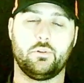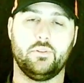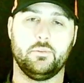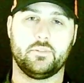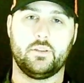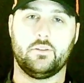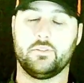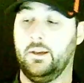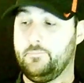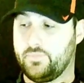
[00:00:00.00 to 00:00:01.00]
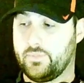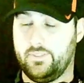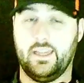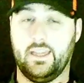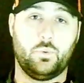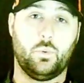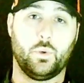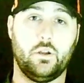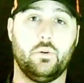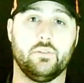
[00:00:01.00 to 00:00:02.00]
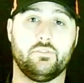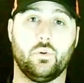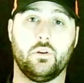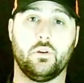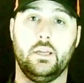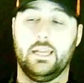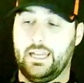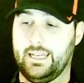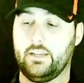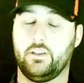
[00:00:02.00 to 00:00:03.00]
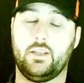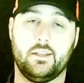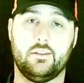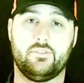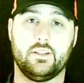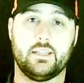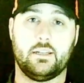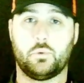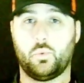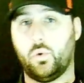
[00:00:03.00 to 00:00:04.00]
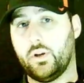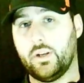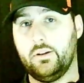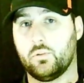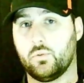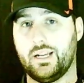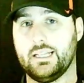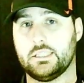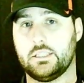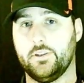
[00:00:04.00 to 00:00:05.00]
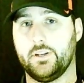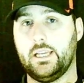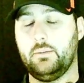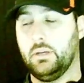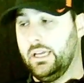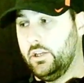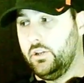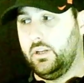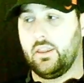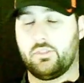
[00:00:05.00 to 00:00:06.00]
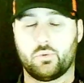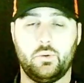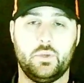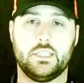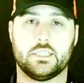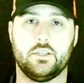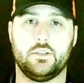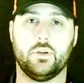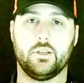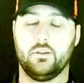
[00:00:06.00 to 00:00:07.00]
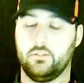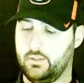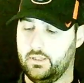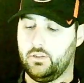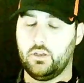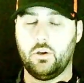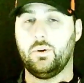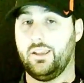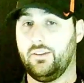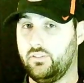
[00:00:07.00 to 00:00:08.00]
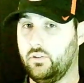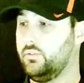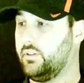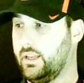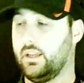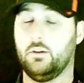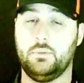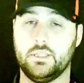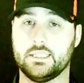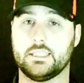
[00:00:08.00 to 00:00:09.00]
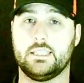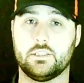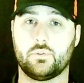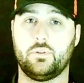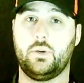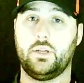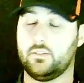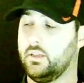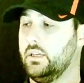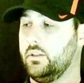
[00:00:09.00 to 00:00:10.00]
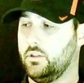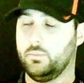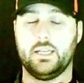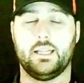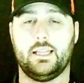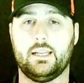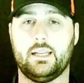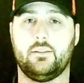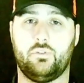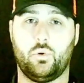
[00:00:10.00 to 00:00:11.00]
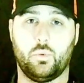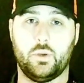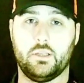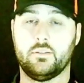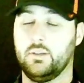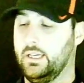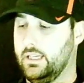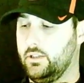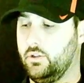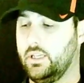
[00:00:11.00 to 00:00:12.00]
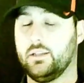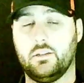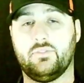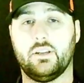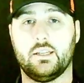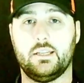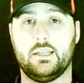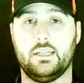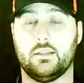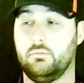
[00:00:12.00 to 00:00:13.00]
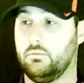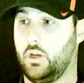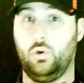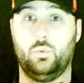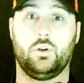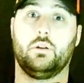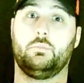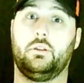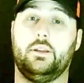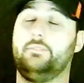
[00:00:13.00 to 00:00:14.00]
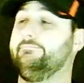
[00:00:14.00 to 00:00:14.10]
it themselves. That's what we're going for. And now you get to defend that number 1 right next to your name. You got 3 weeks to do it. Then you go, if you take care of business these 3 weeks, you'll be in Atlanta in 4 weeks. You get to defend it again. Who we're going to play,